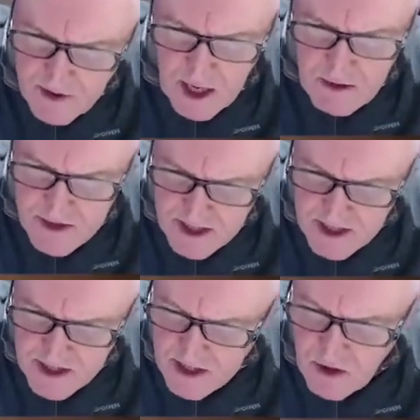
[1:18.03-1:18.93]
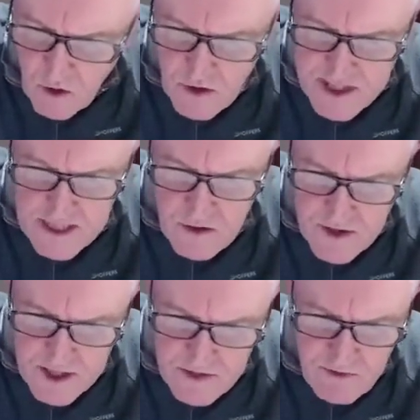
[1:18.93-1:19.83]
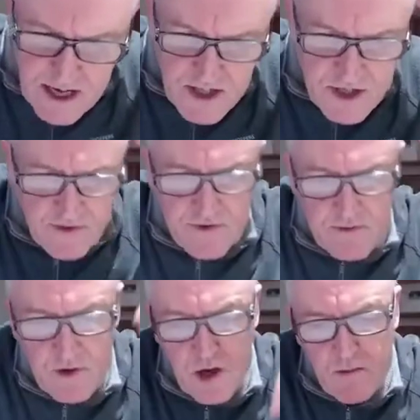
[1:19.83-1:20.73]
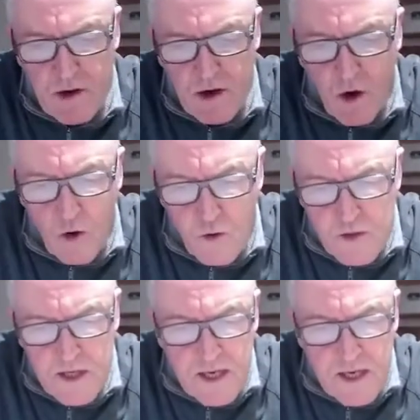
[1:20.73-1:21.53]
of viruses that cause illness ranging from the common cold